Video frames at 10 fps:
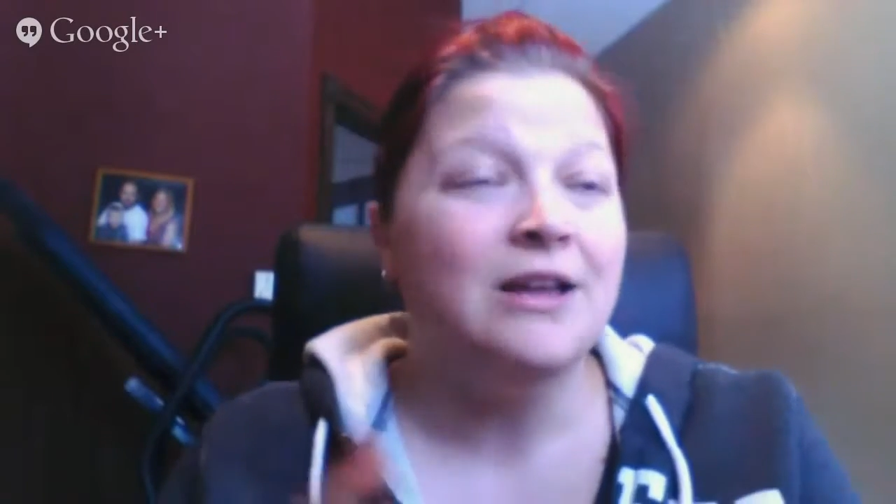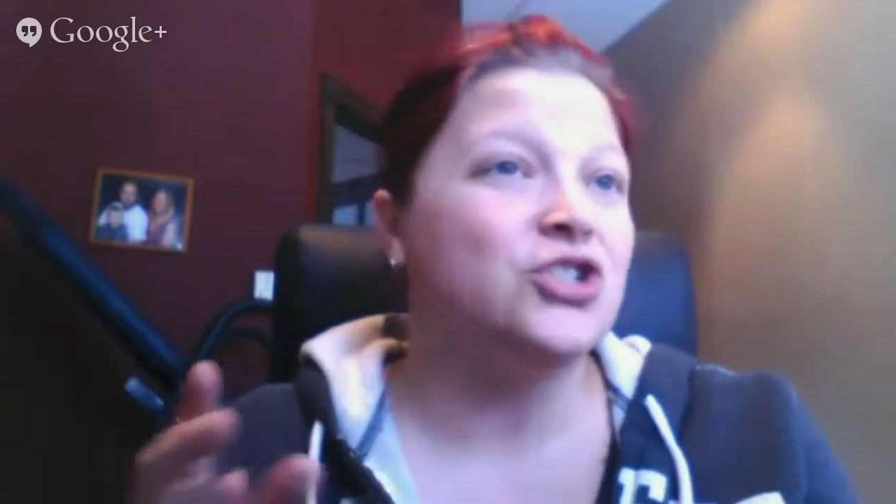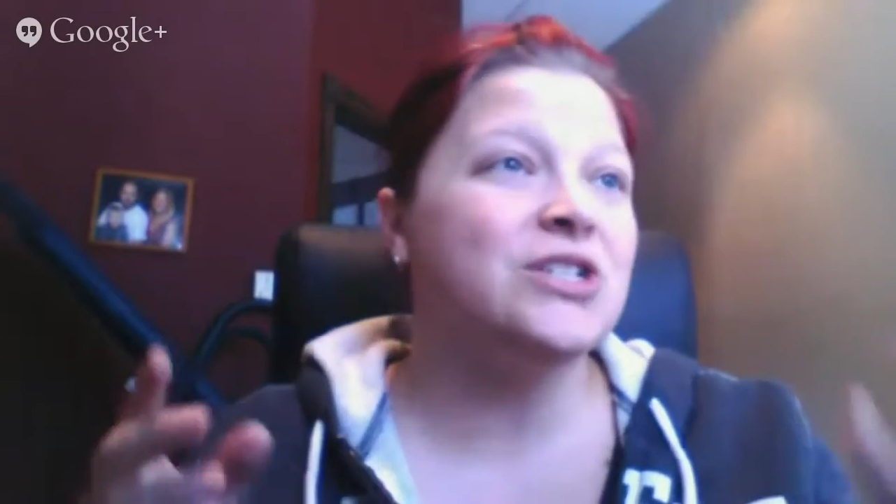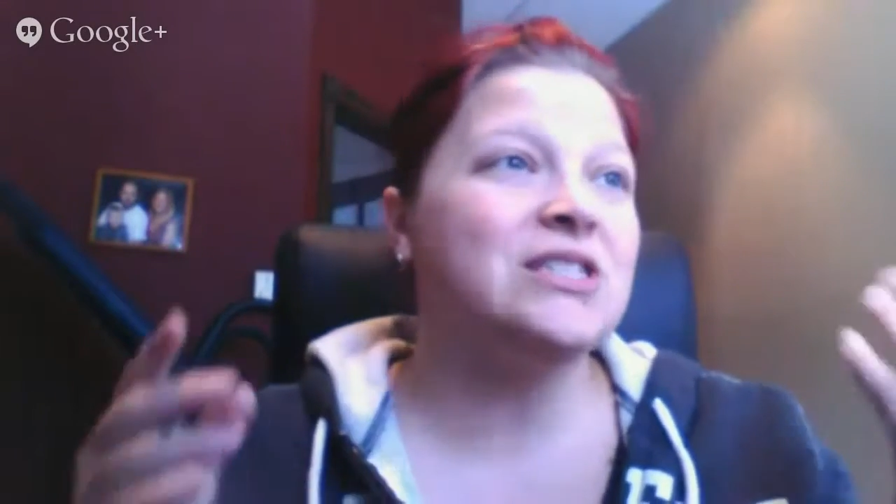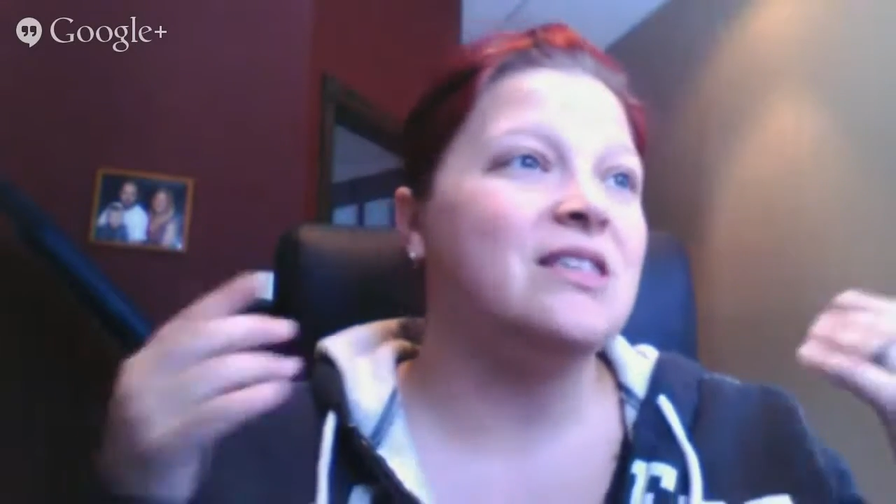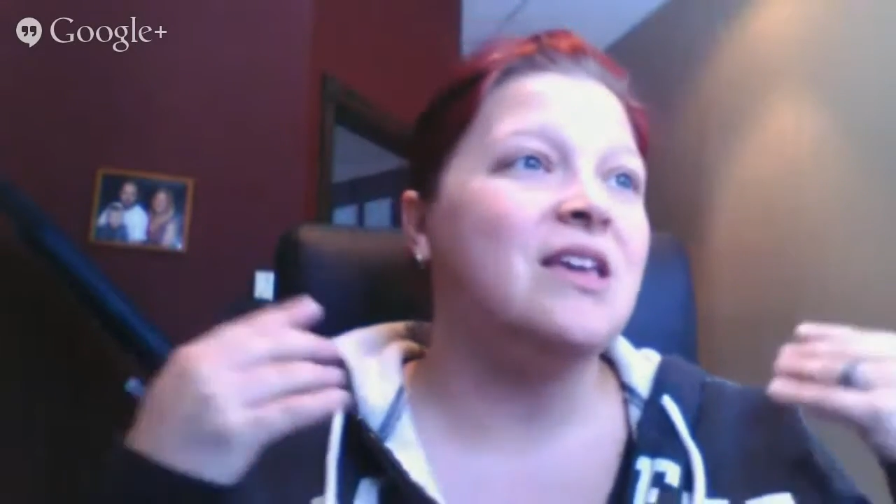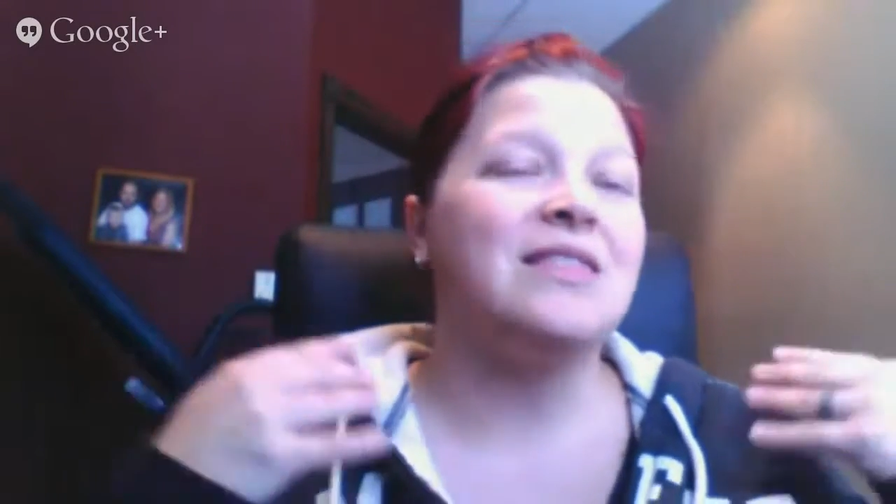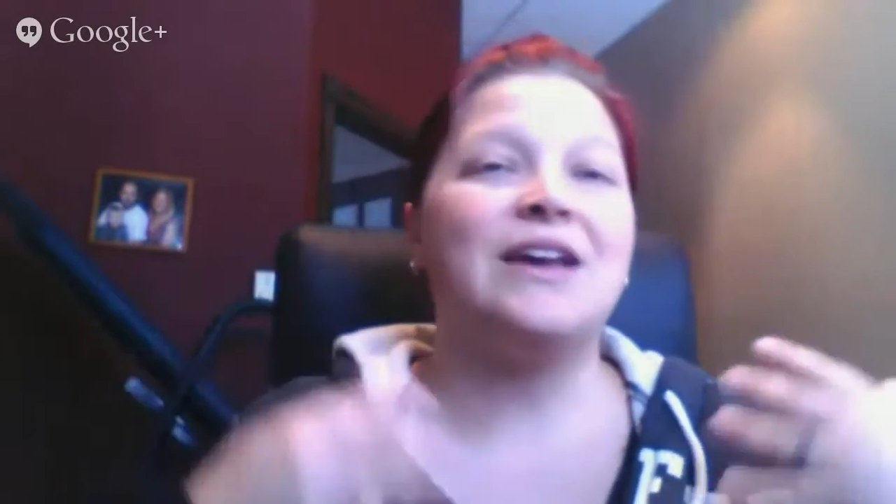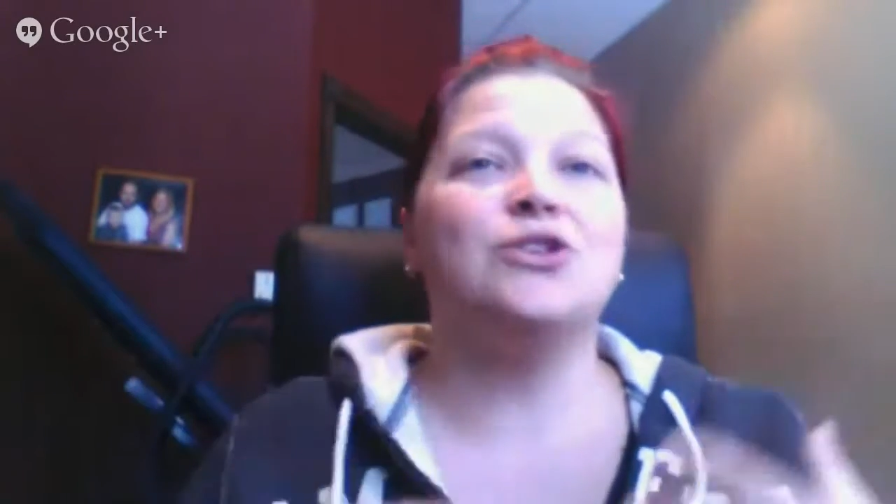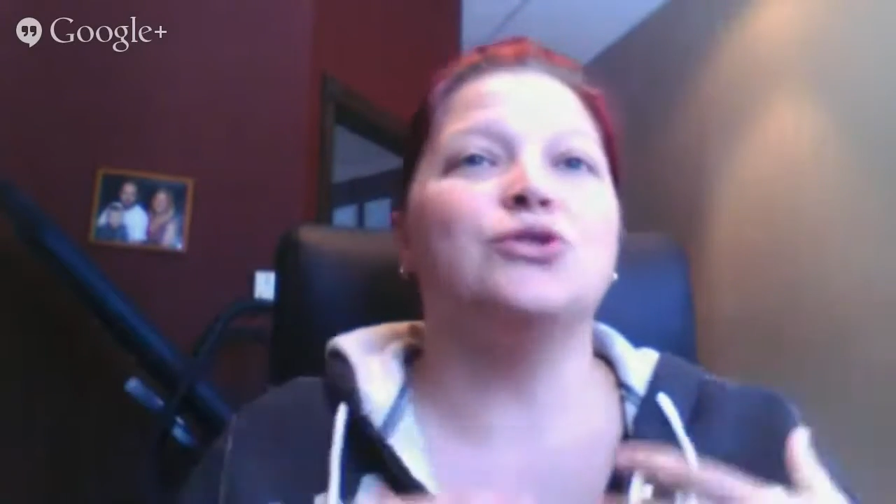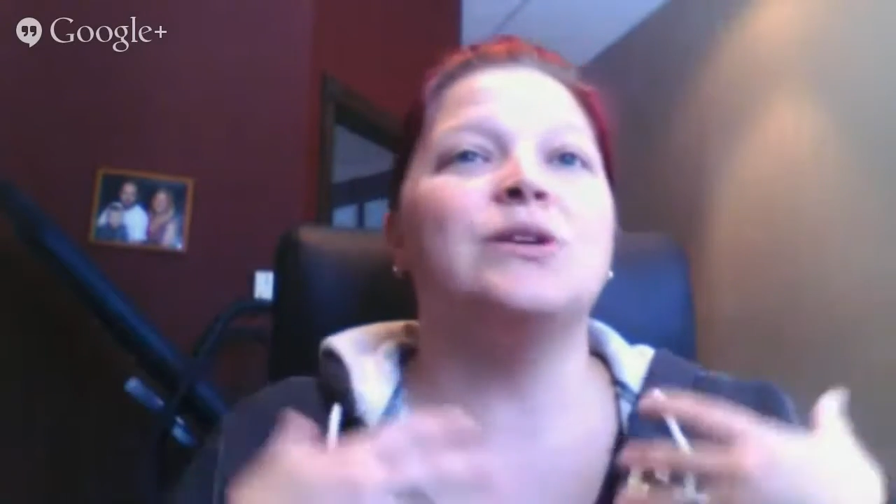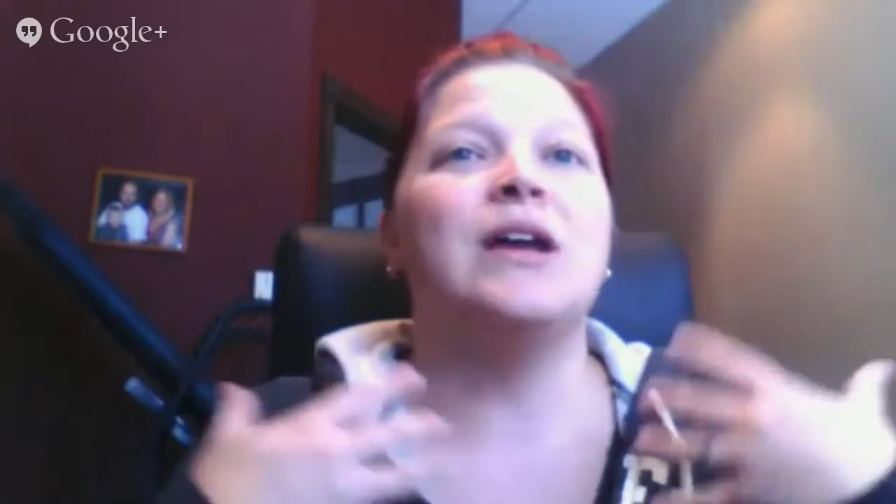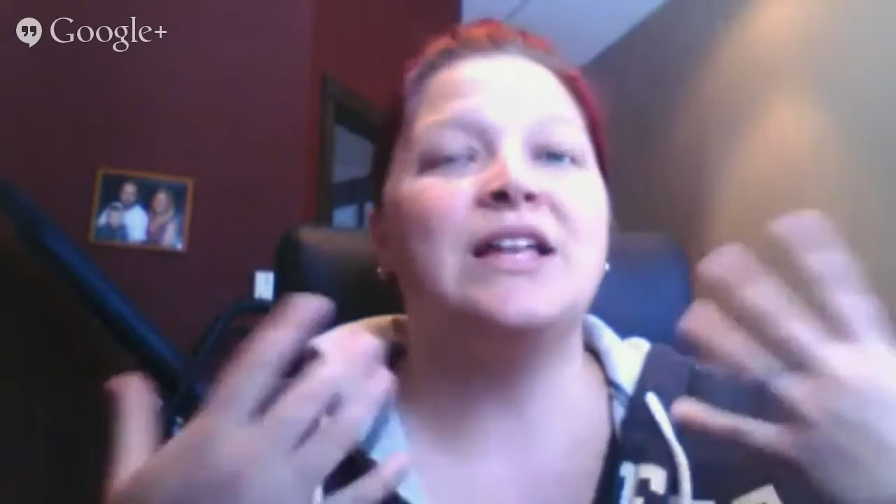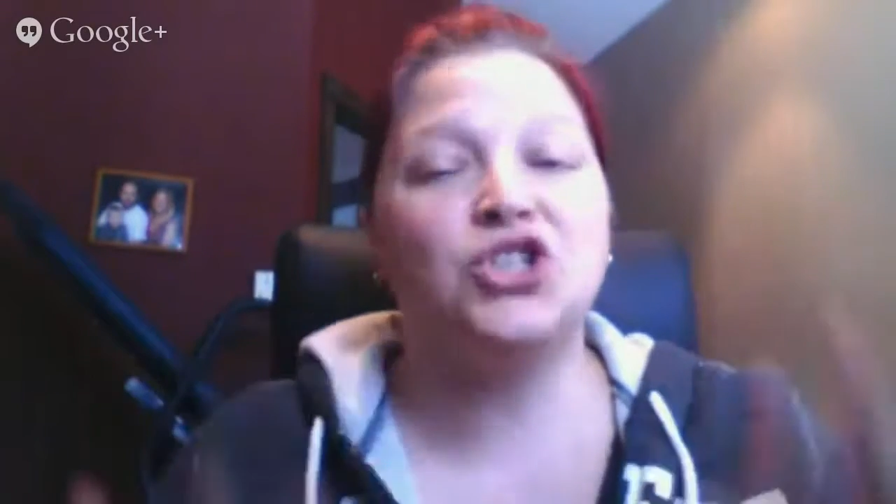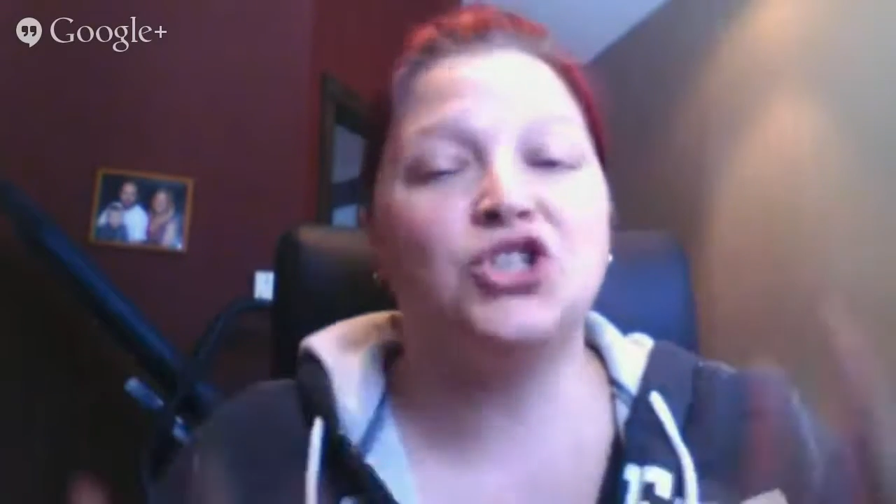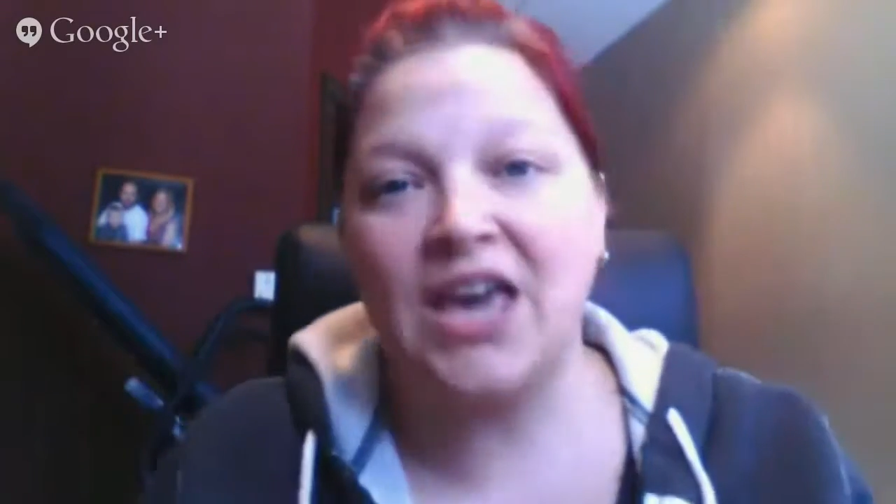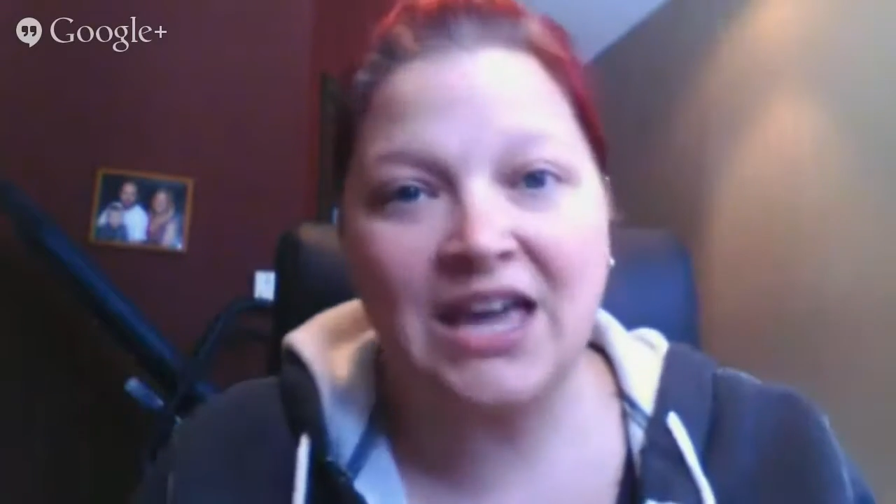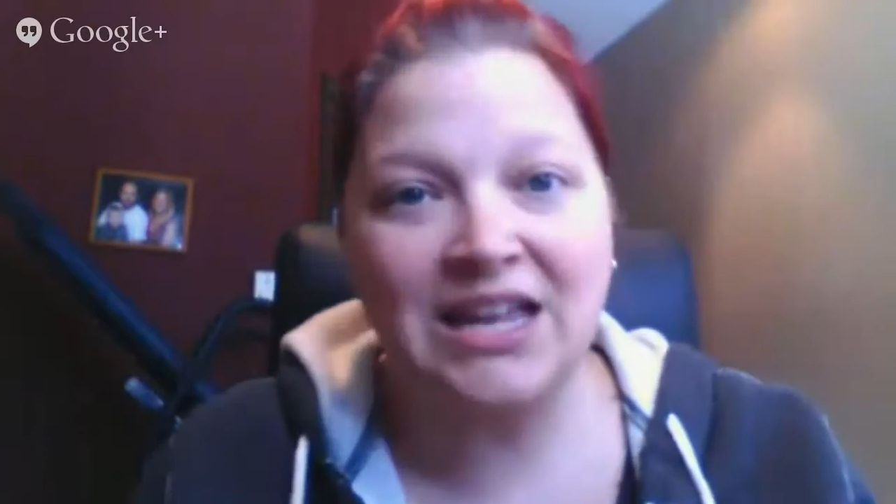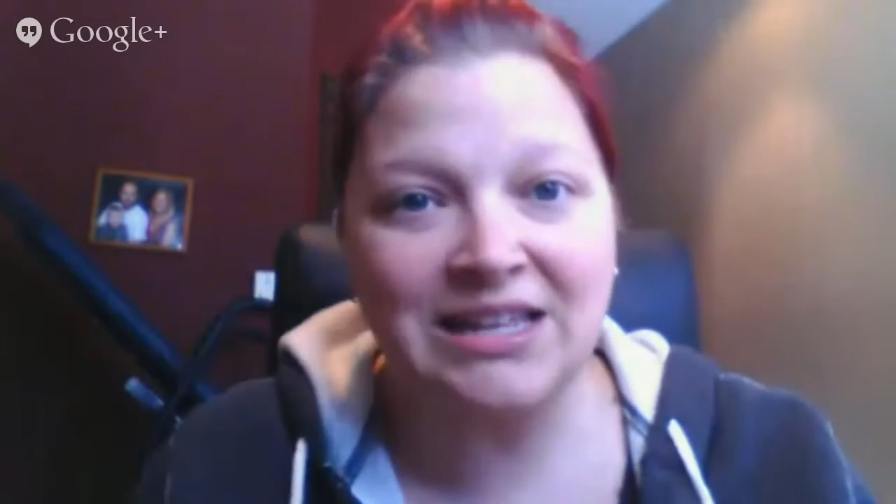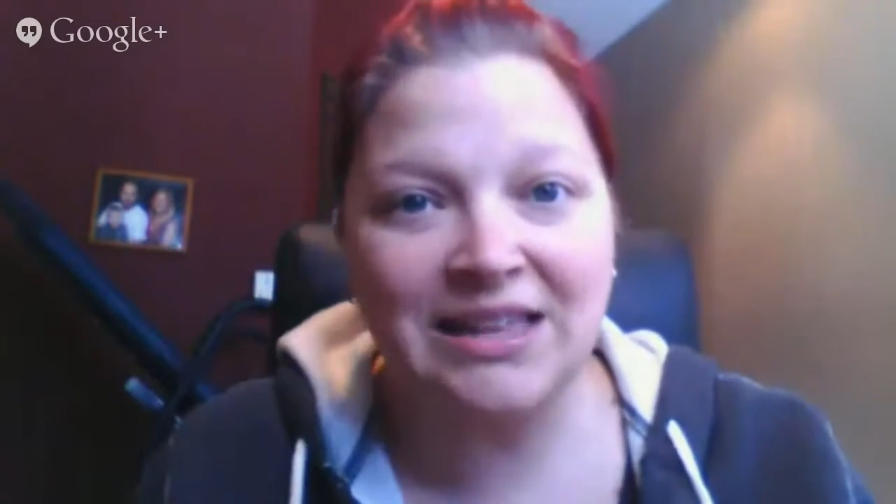just think that you're
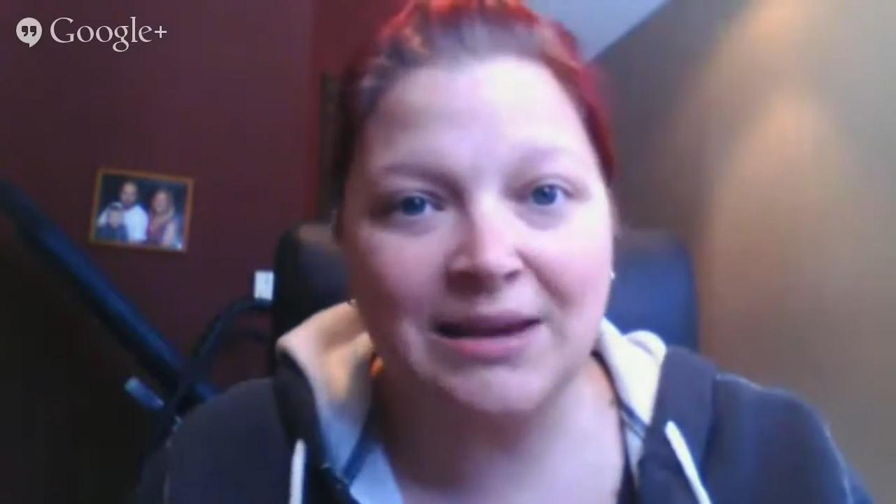educating